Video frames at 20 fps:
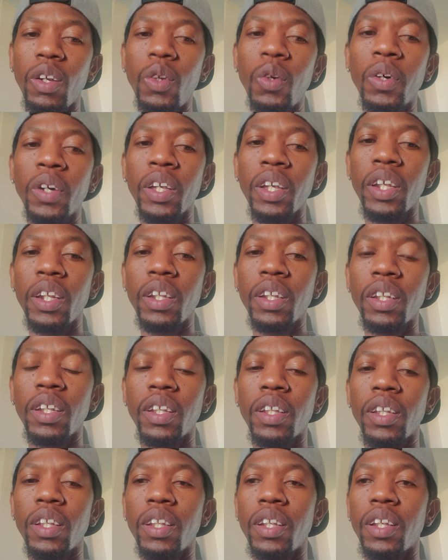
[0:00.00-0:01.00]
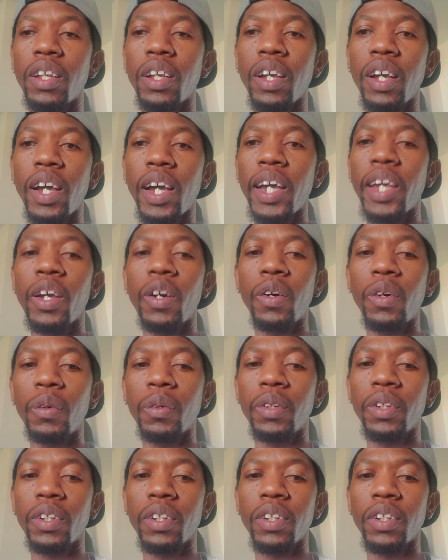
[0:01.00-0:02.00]
"Low in, high
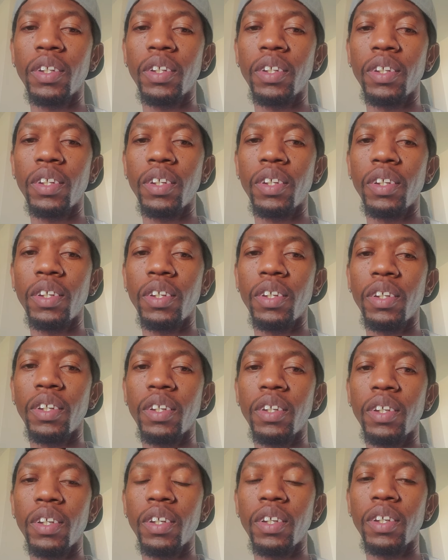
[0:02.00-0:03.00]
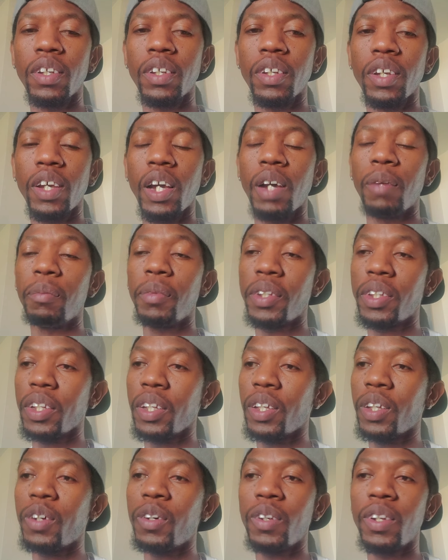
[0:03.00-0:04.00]
out." I'm gonna
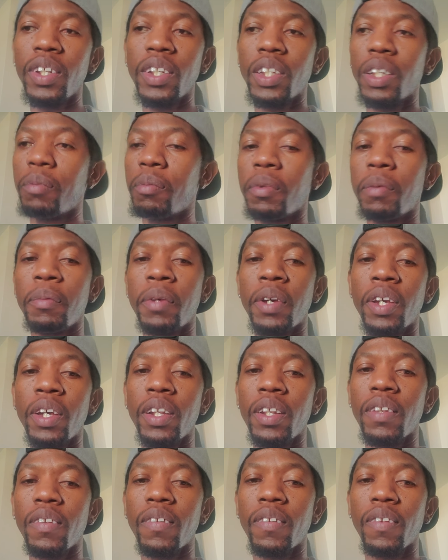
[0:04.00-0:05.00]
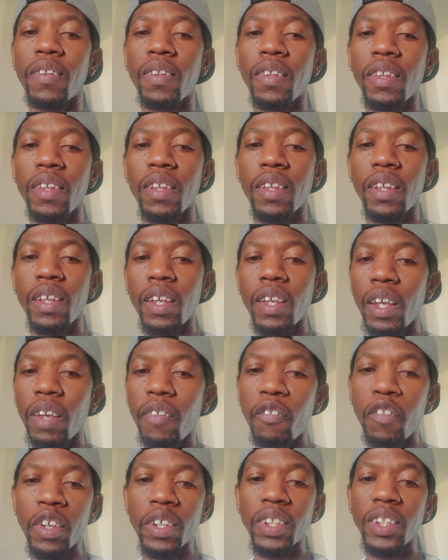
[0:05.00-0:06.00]
say, "Yo, listen, my man.
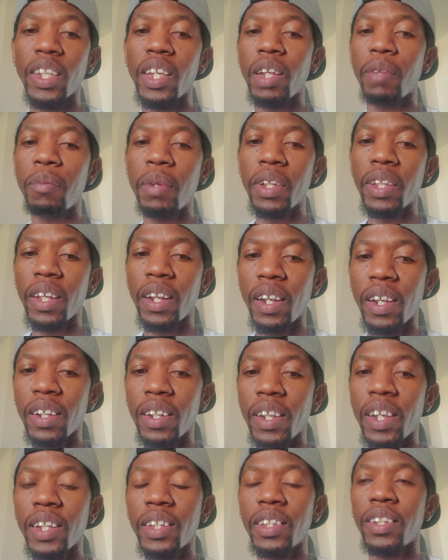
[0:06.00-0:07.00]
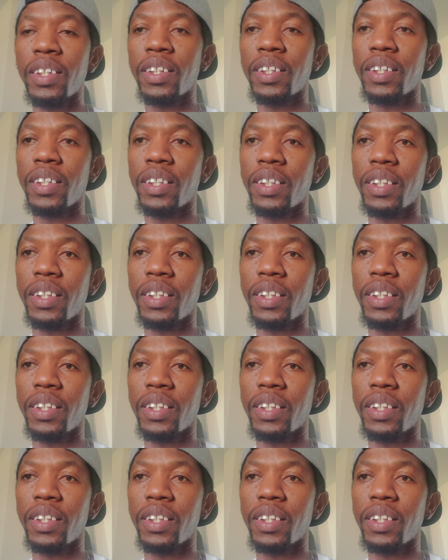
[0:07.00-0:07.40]
If you say it better than that,